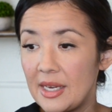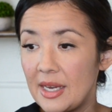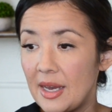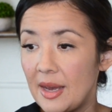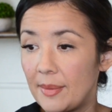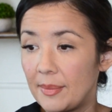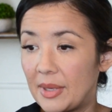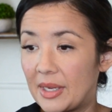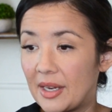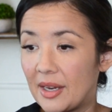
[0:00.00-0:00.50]

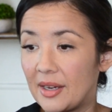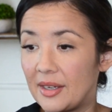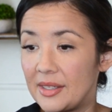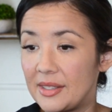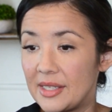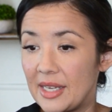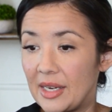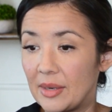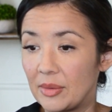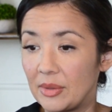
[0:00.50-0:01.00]
because
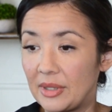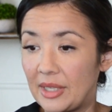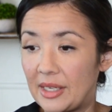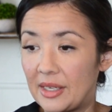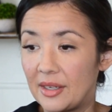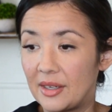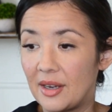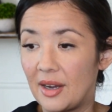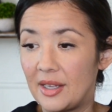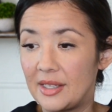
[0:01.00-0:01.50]
a related
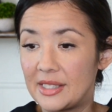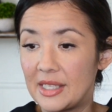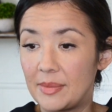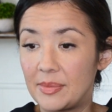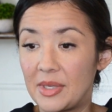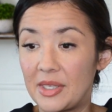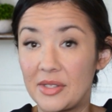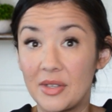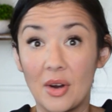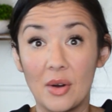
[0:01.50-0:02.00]
concept
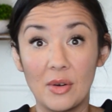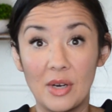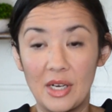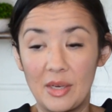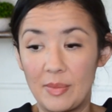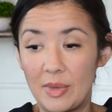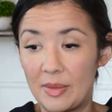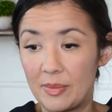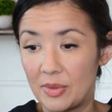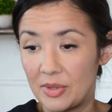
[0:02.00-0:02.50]
has already
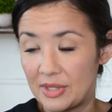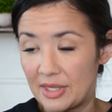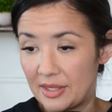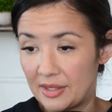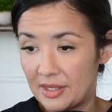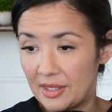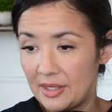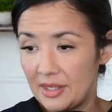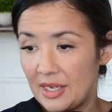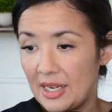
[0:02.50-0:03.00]
been
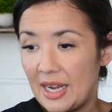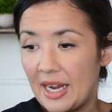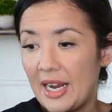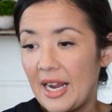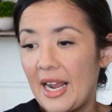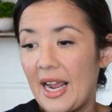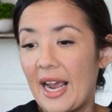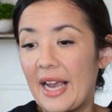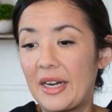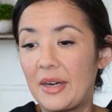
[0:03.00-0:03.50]
presented.
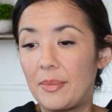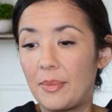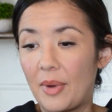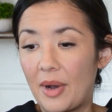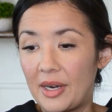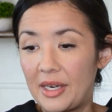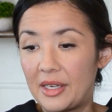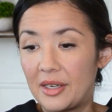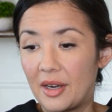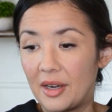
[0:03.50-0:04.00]
And
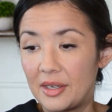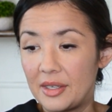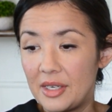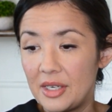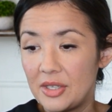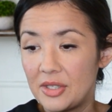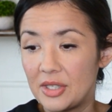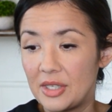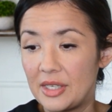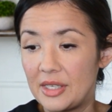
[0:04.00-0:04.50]
embodied
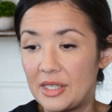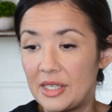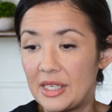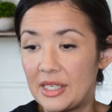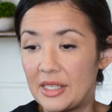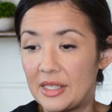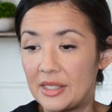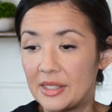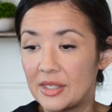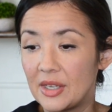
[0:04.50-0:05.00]
cognition
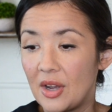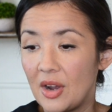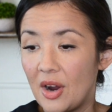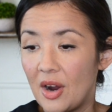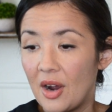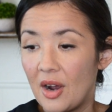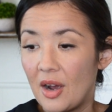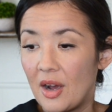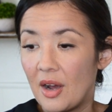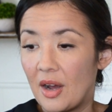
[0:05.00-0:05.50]
is
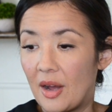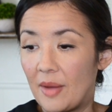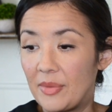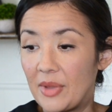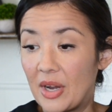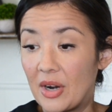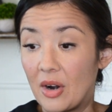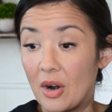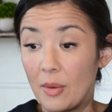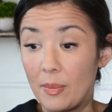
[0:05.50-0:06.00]

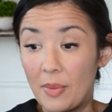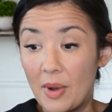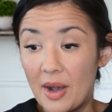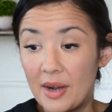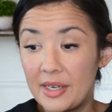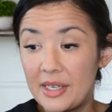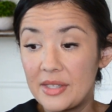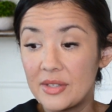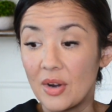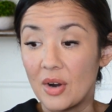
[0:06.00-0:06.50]
that our
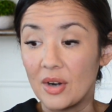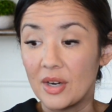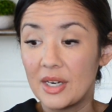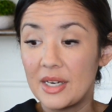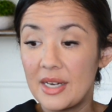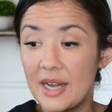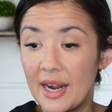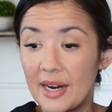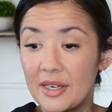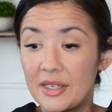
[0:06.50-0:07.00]
bodies are
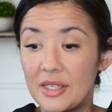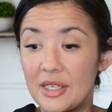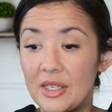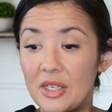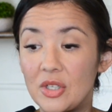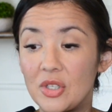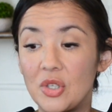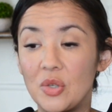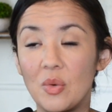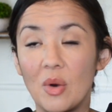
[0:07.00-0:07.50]
connected
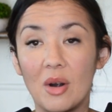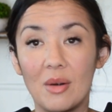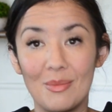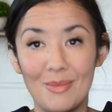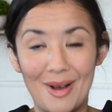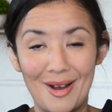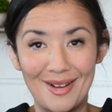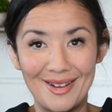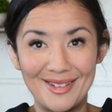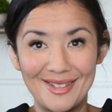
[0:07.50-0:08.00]
to our
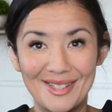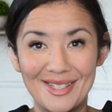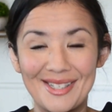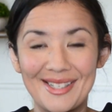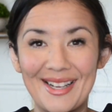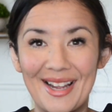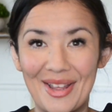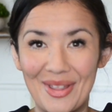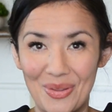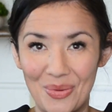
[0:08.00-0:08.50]
mind
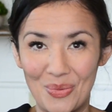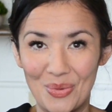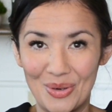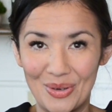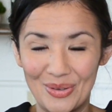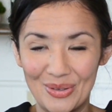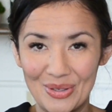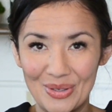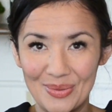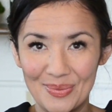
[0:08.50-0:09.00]
and the world.